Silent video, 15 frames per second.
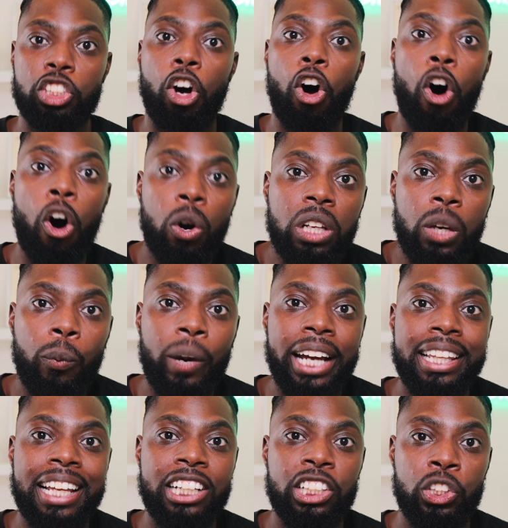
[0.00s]
the only
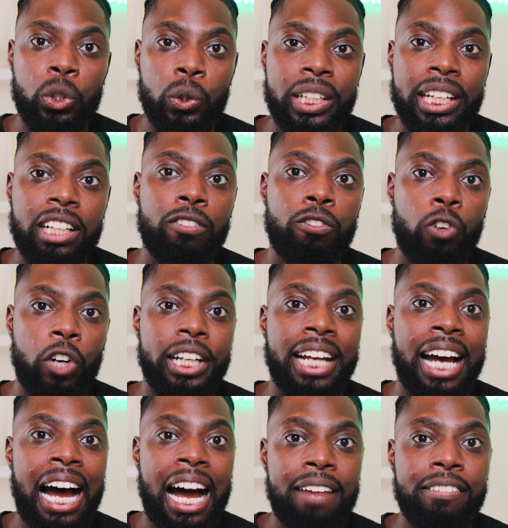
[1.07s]
way that you can avoid
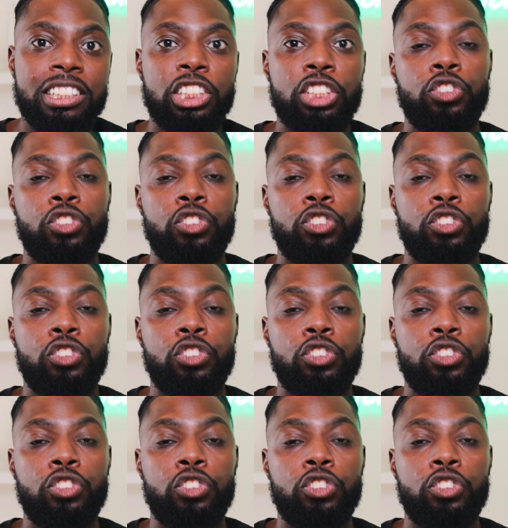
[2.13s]
having